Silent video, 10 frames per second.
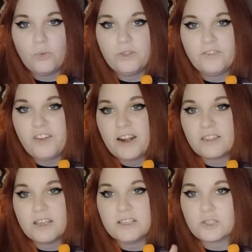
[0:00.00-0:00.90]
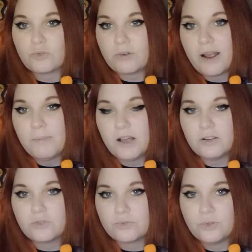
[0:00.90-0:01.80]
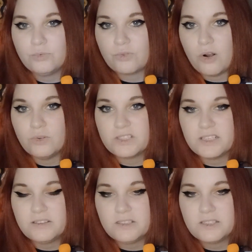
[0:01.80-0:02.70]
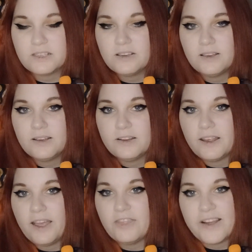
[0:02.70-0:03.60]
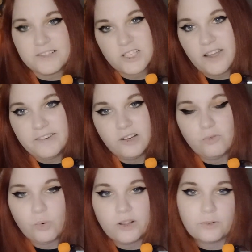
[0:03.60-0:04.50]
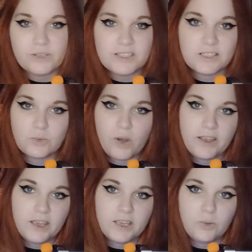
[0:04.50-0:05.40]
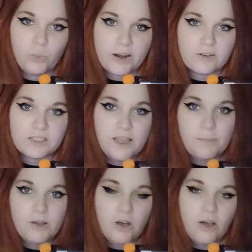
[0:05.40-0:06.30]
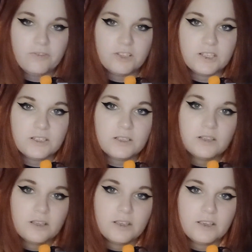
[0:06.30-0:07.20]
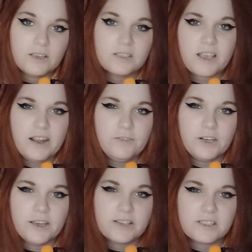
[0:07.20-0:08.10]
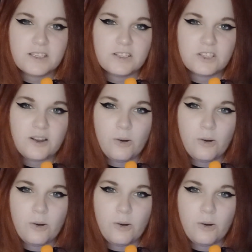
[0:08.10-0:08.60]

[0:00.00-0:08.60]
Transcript: the fact that his grandma grew roses, and that's kind of one of the reasons why he wears them often, is kind of a nice thing to know